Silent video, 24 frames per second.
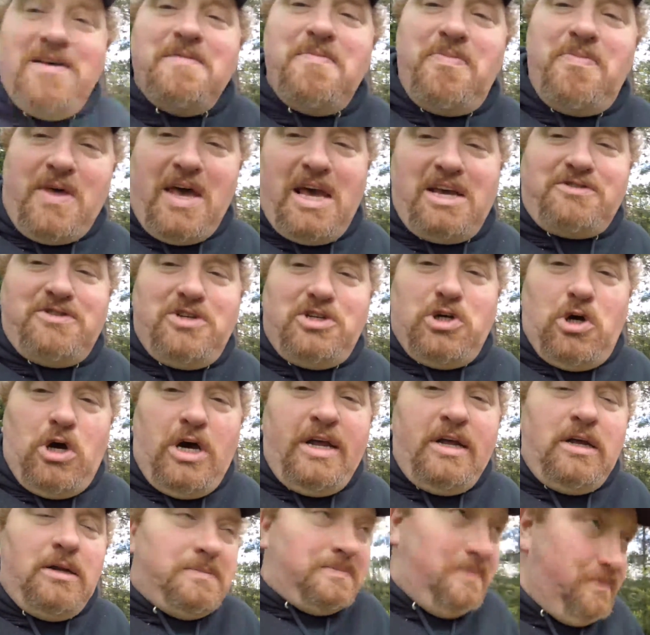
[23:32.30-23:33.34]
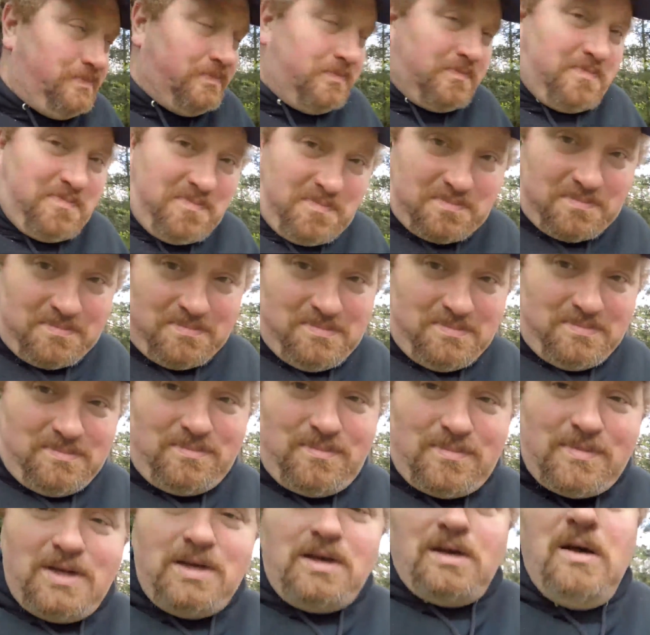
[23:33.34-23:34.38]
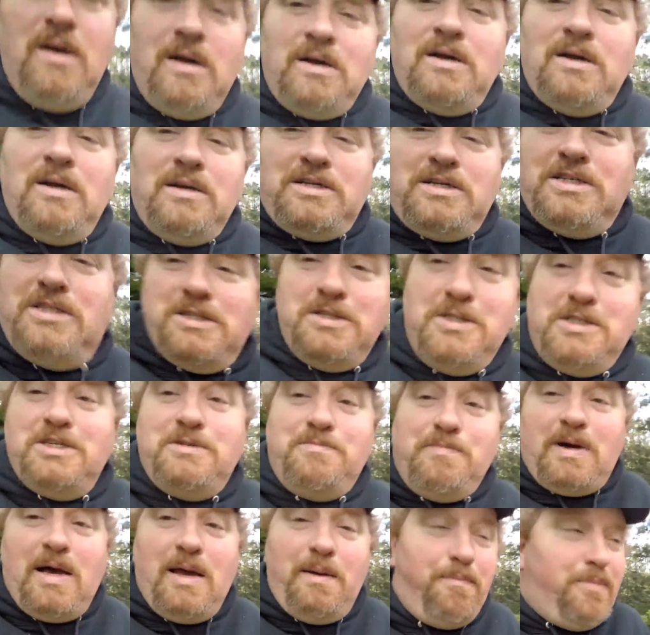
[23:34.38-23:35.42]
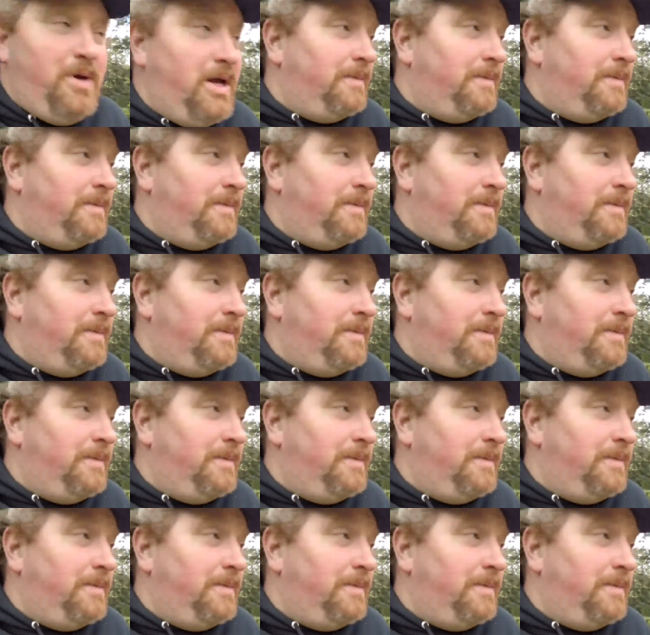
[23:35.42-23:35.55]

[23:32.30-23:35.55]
Thanks for joining. This is just my